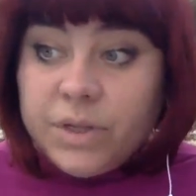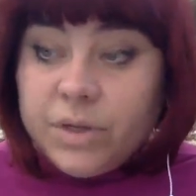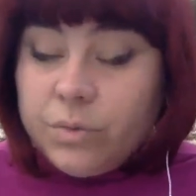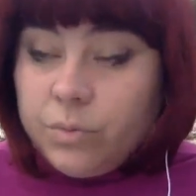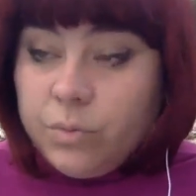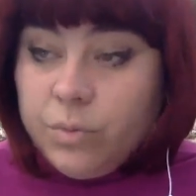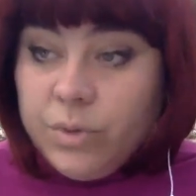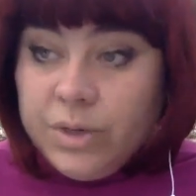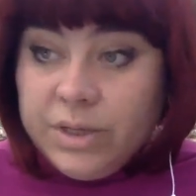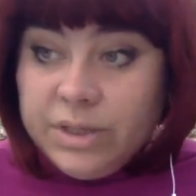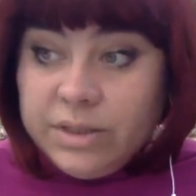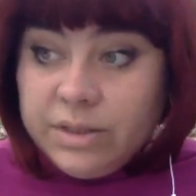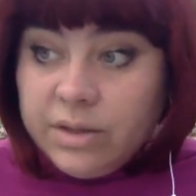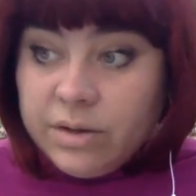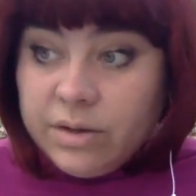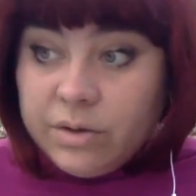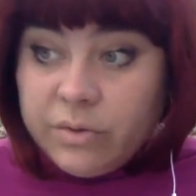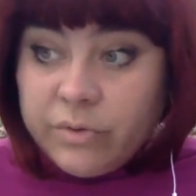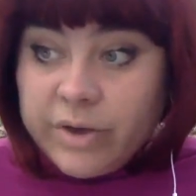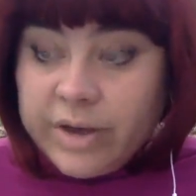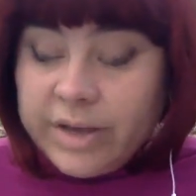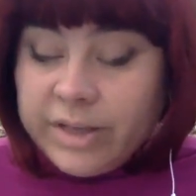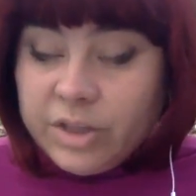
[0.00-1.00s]
with
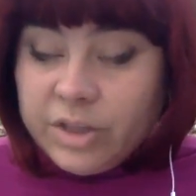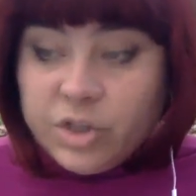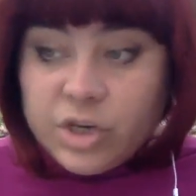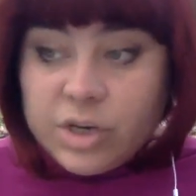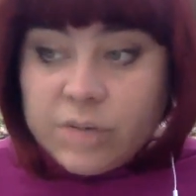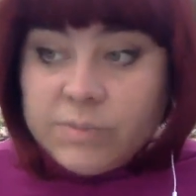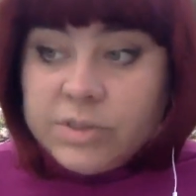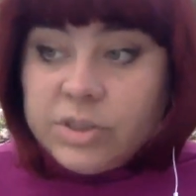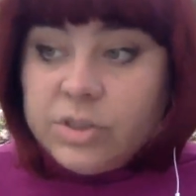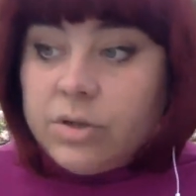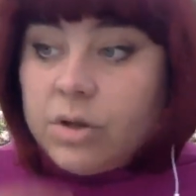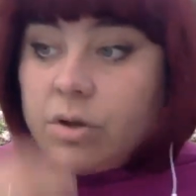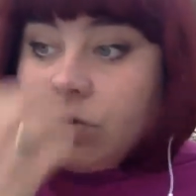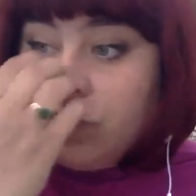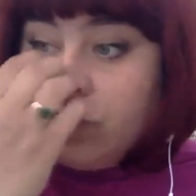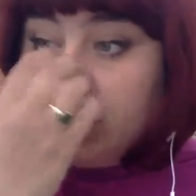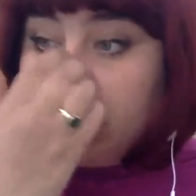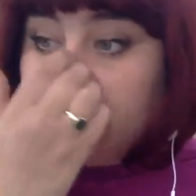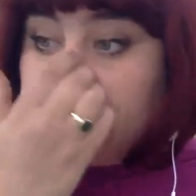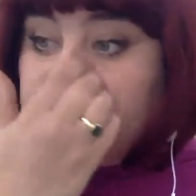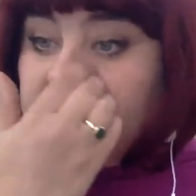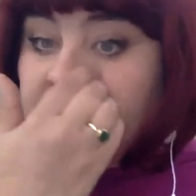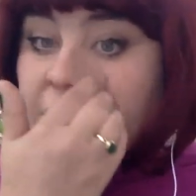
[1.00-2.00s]
the right
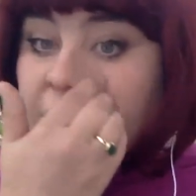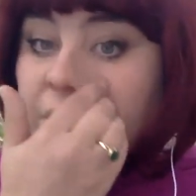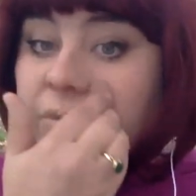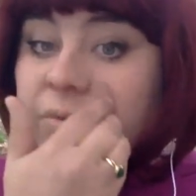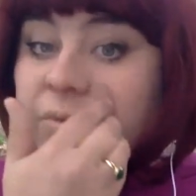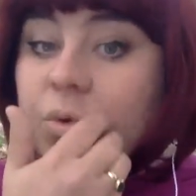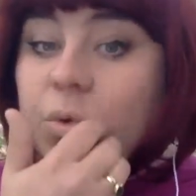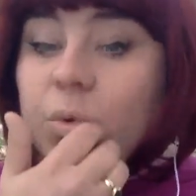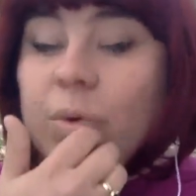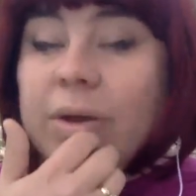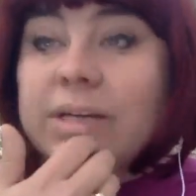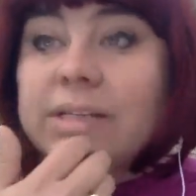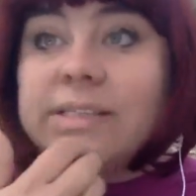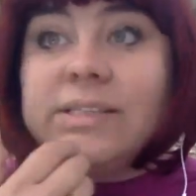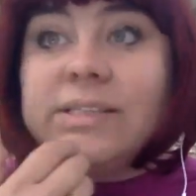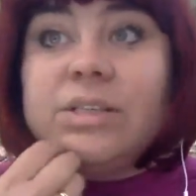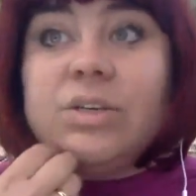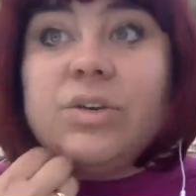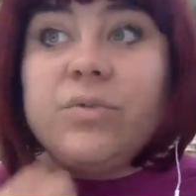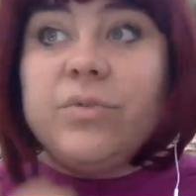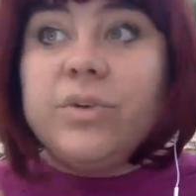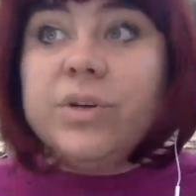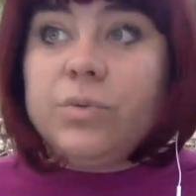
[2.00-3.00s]
gemstones. And if you wear
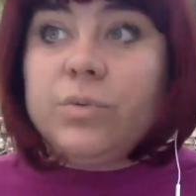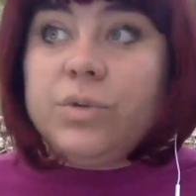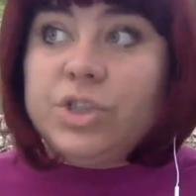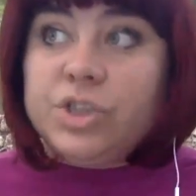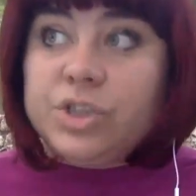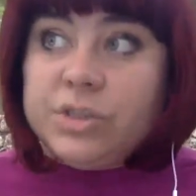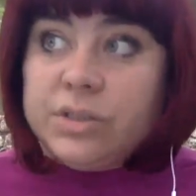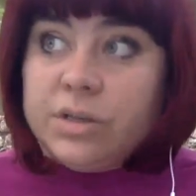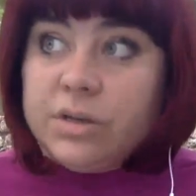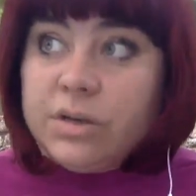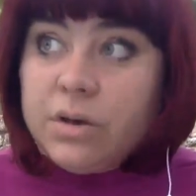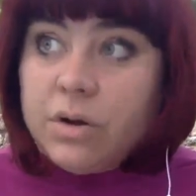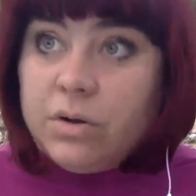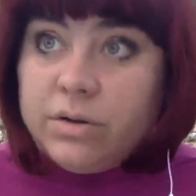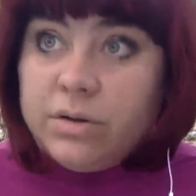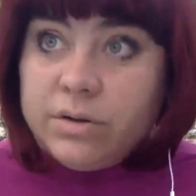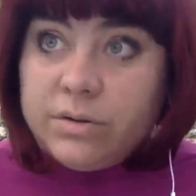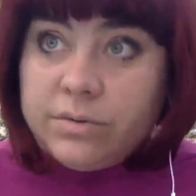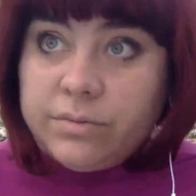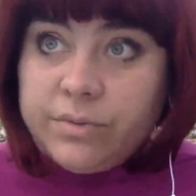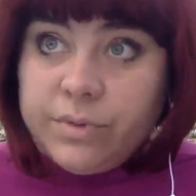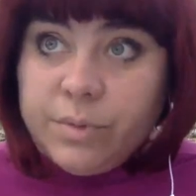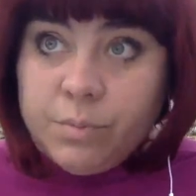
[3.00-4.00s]
silver, which is the
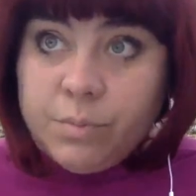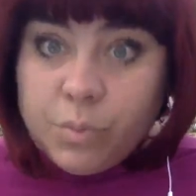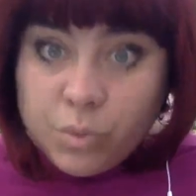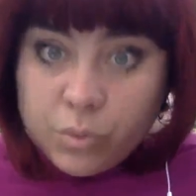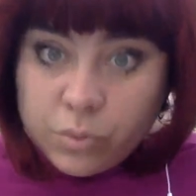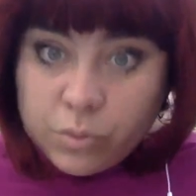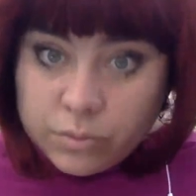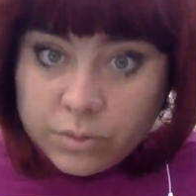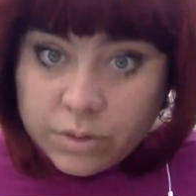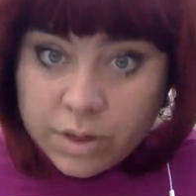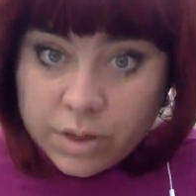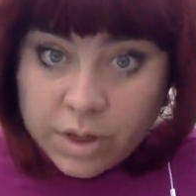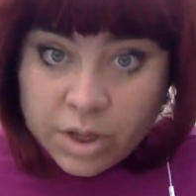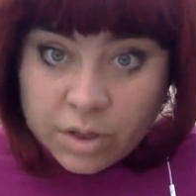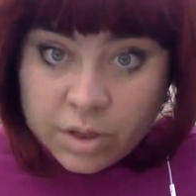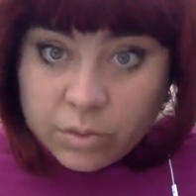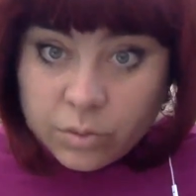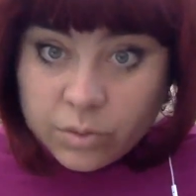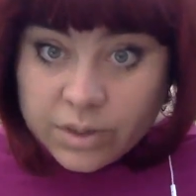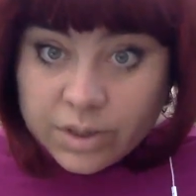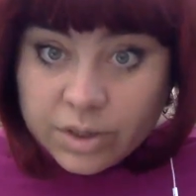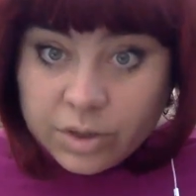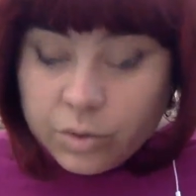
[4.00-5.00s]
color of the moon,
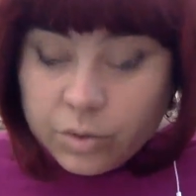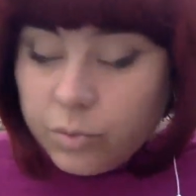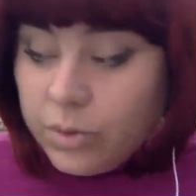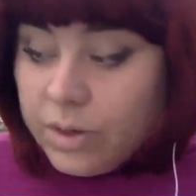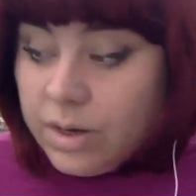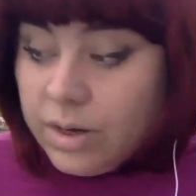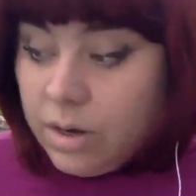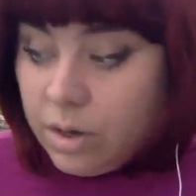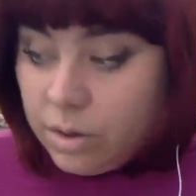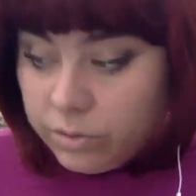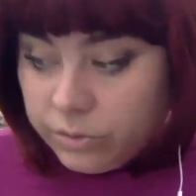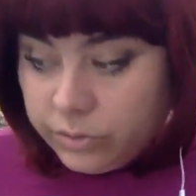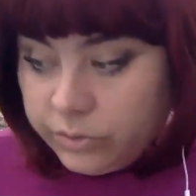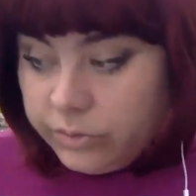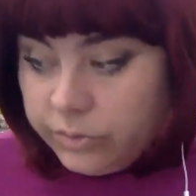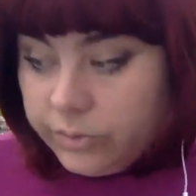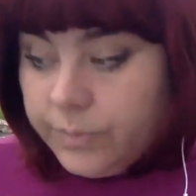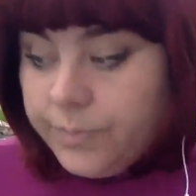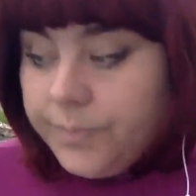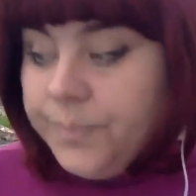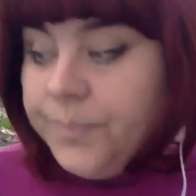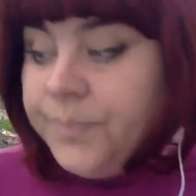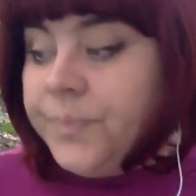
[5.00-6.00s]
you can do a lot.
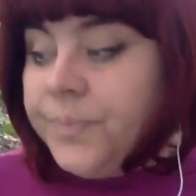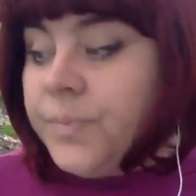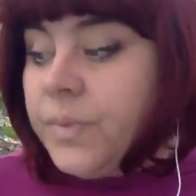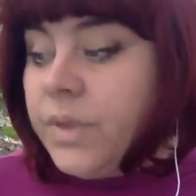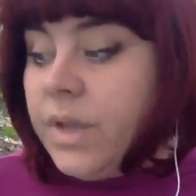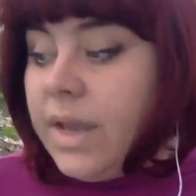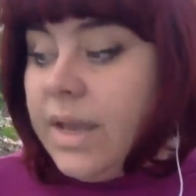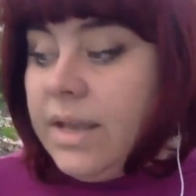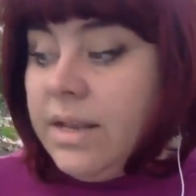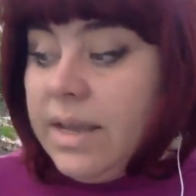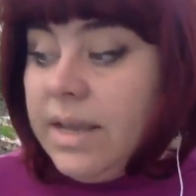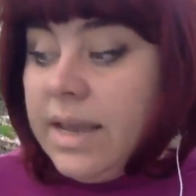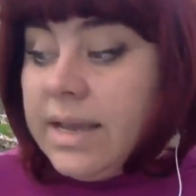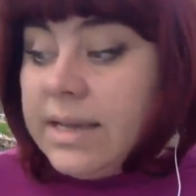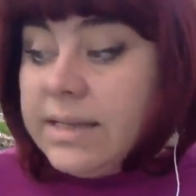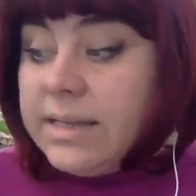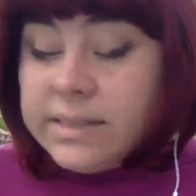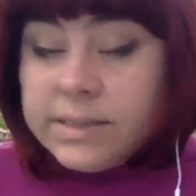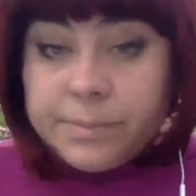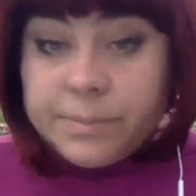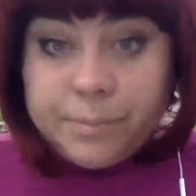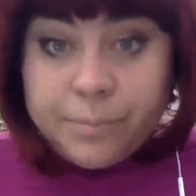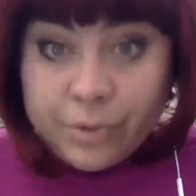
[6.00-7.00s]
And
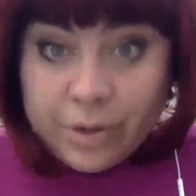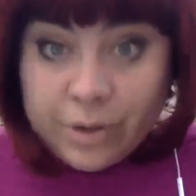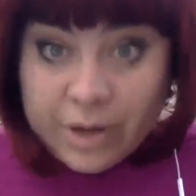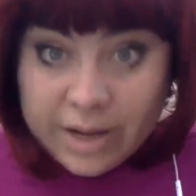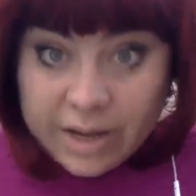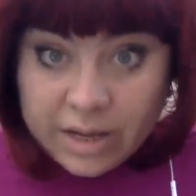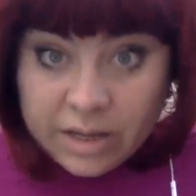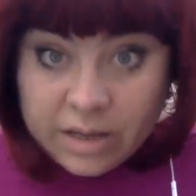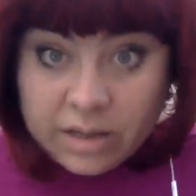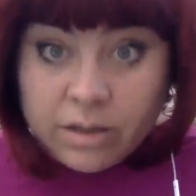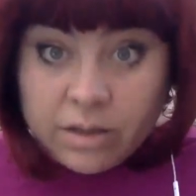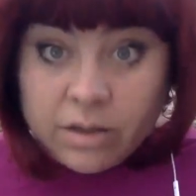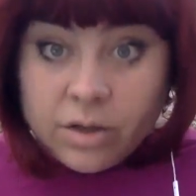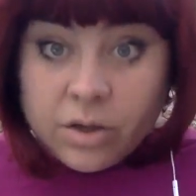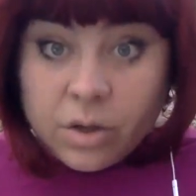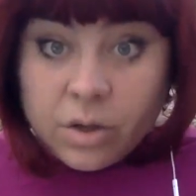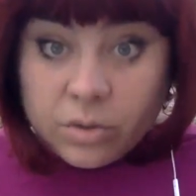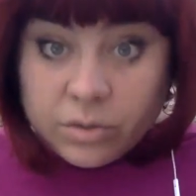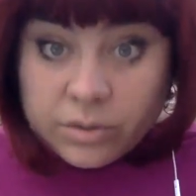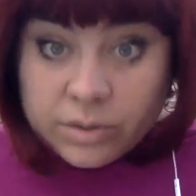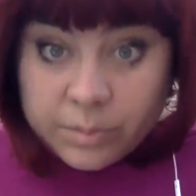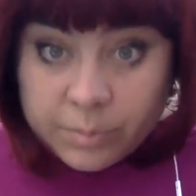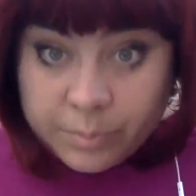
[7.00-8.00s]
yes, pray,
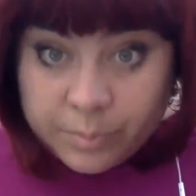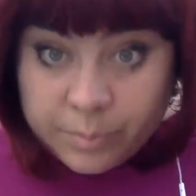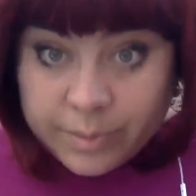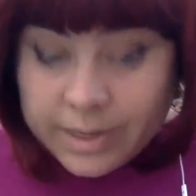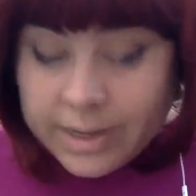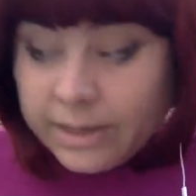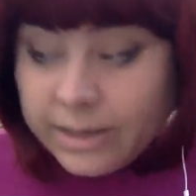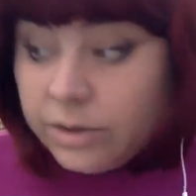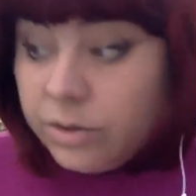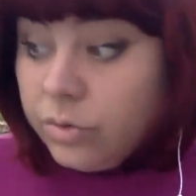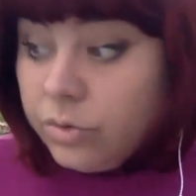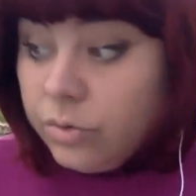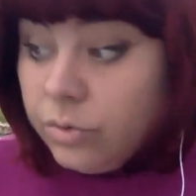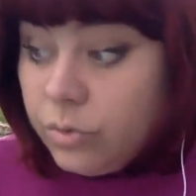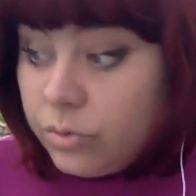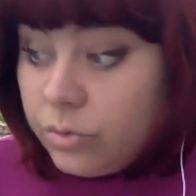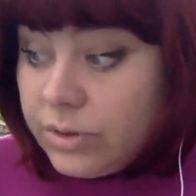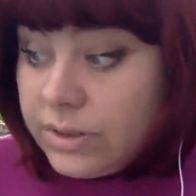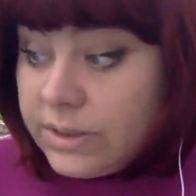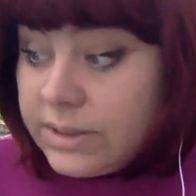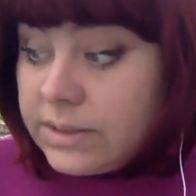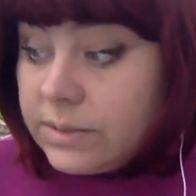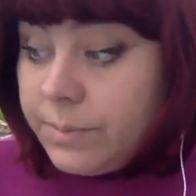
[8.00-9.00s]
contemplate,
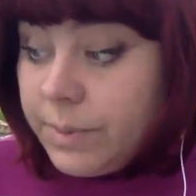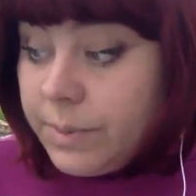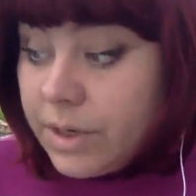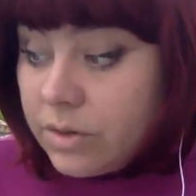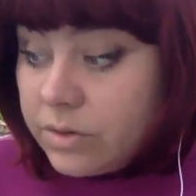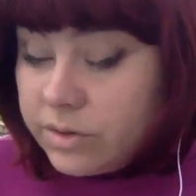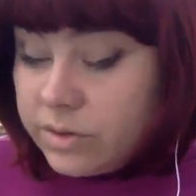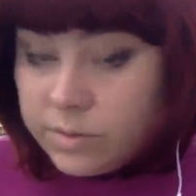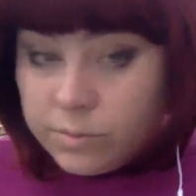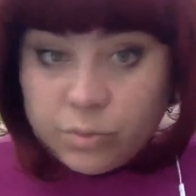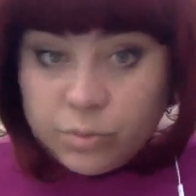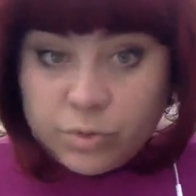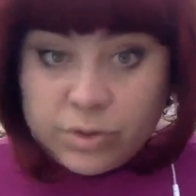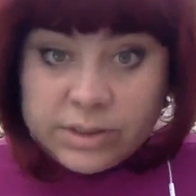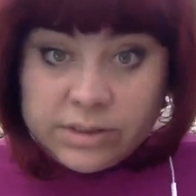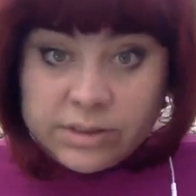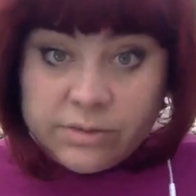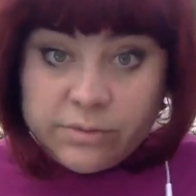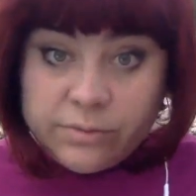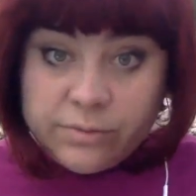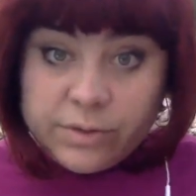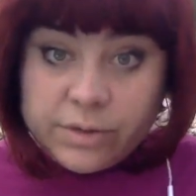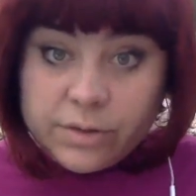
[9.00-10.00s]
do this, because the moon
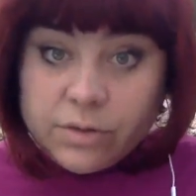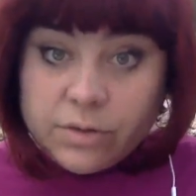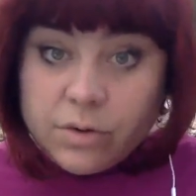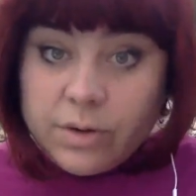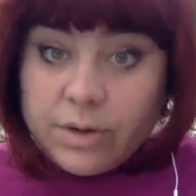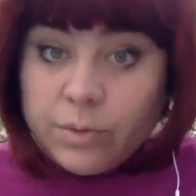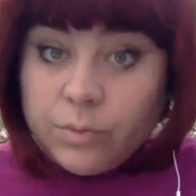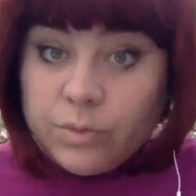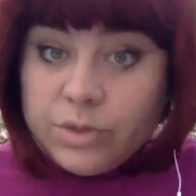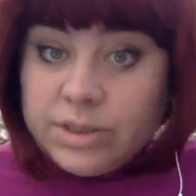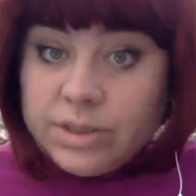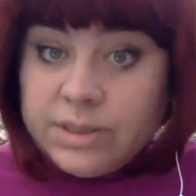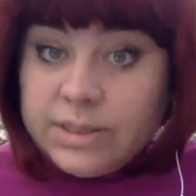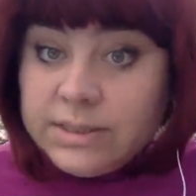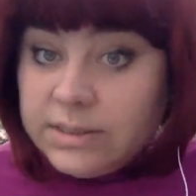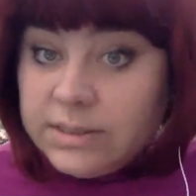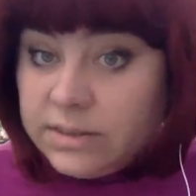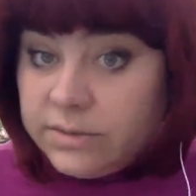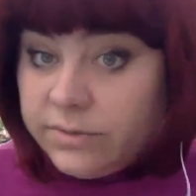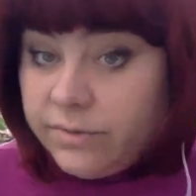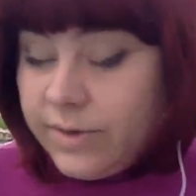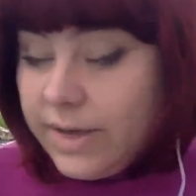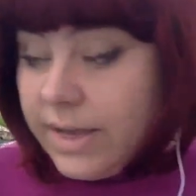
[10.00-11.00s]
is in Virgo, and
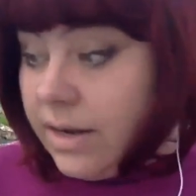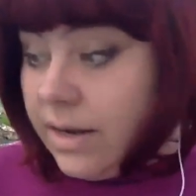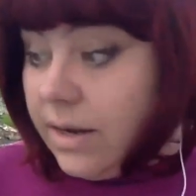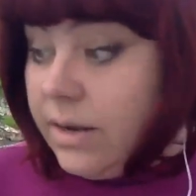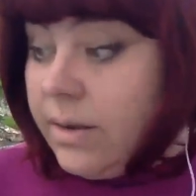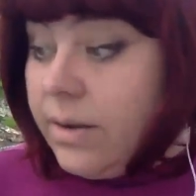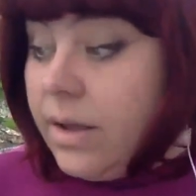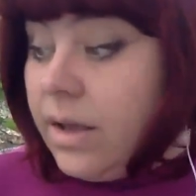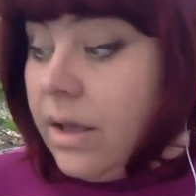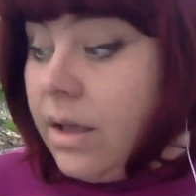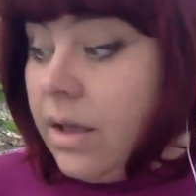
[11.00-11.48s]
this is very,